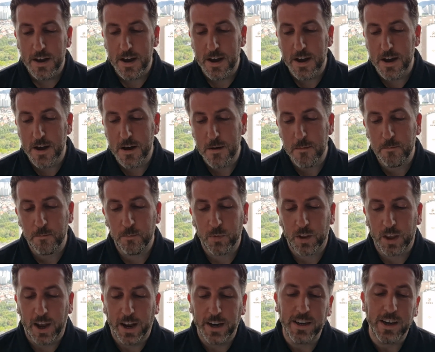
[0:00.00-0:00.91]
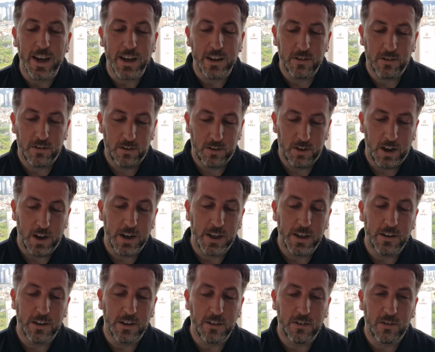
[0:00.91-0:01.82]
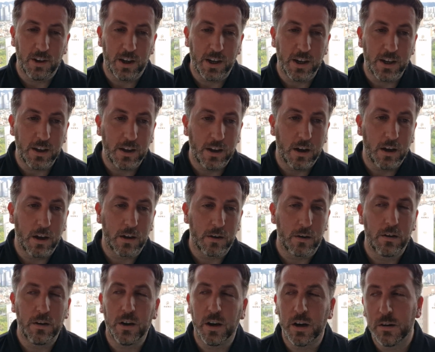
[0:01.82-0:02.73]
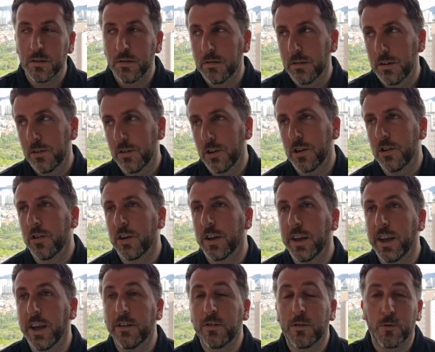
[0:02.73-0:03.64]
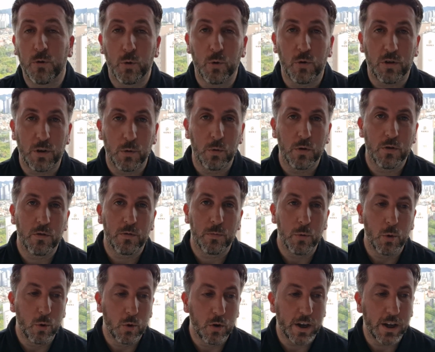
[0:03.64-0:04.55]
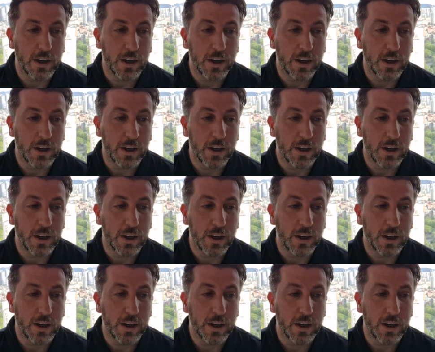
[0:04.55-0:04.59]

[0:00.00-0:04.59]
Um, and yes, and he did say, you know, essentially, yes, of course he wants more.